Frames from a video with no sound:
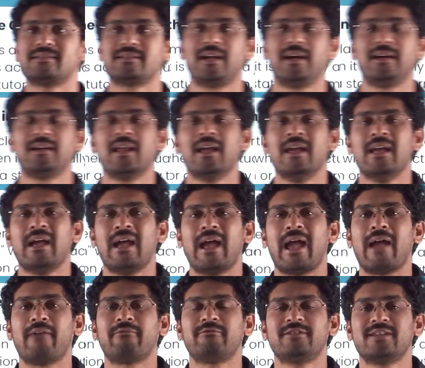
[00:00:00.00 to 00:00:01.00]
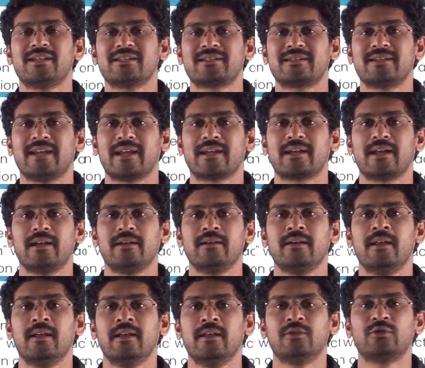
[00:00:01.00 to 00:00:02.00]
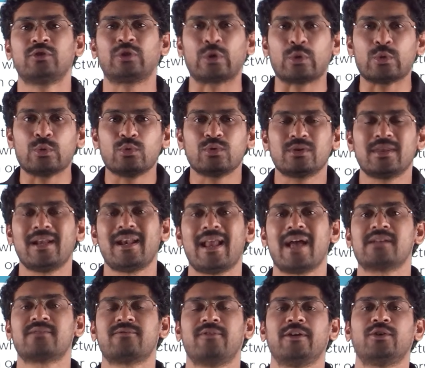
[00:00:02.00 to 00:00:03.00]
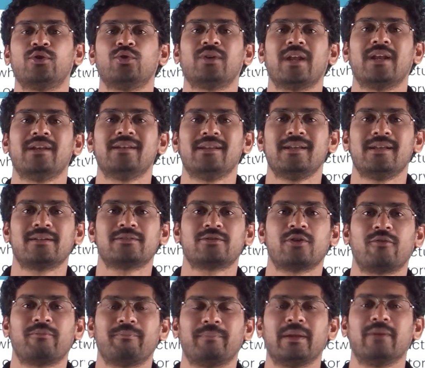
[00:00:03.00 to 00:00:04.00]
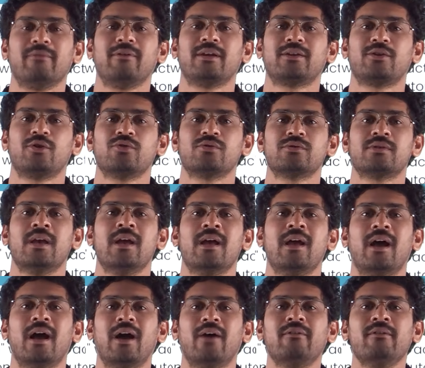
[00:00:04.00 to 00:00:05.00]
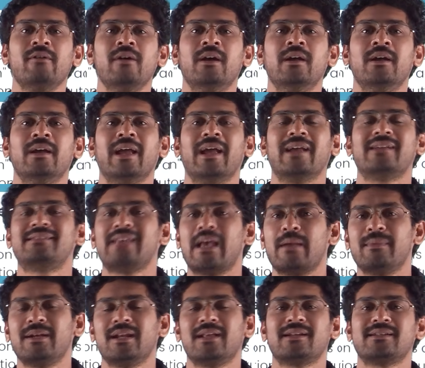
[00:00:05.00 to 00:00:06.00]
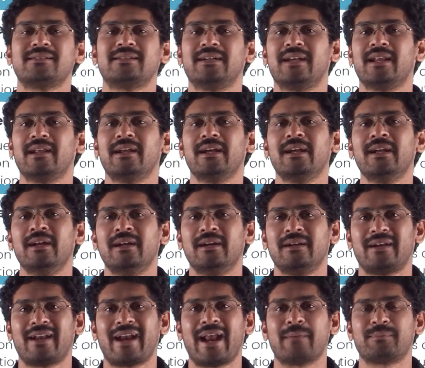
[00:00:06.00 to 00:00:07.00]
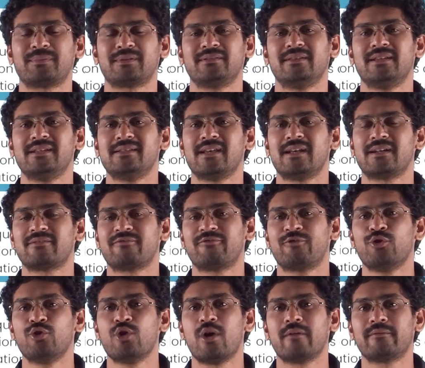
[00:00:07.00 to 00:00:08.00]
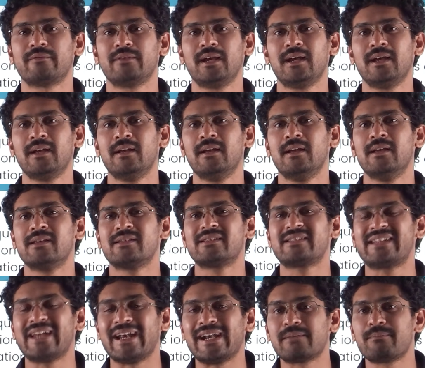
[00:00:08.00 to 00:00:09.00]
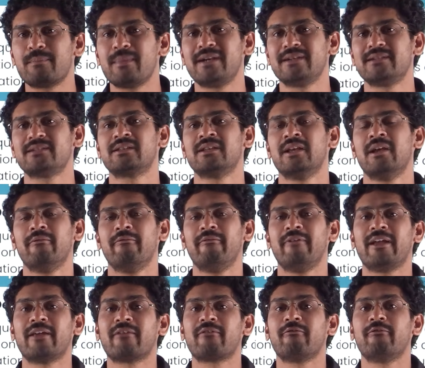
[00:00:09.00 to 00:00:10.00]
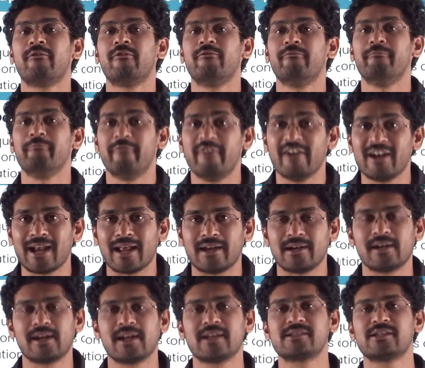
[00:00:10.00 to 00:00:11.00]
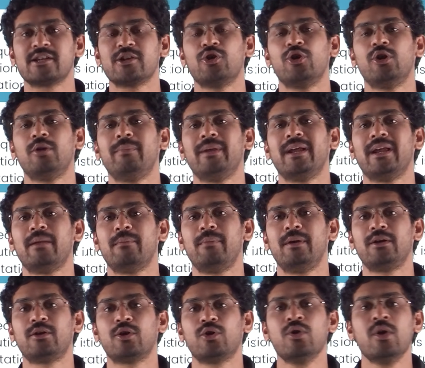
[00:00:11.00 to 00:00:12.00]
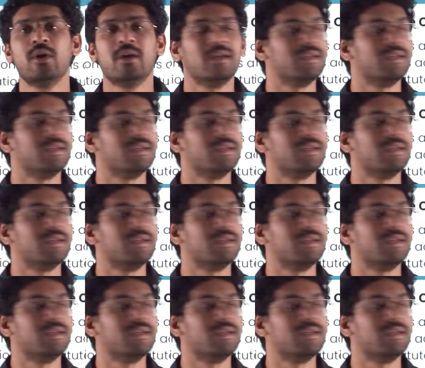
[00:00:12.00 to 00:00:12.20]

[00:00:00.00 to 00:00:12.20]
set, I have just taken through the last 5 to 10 years of PYQs, how examiner is setting a traps. These are few of the statements where while analyzing you will be able to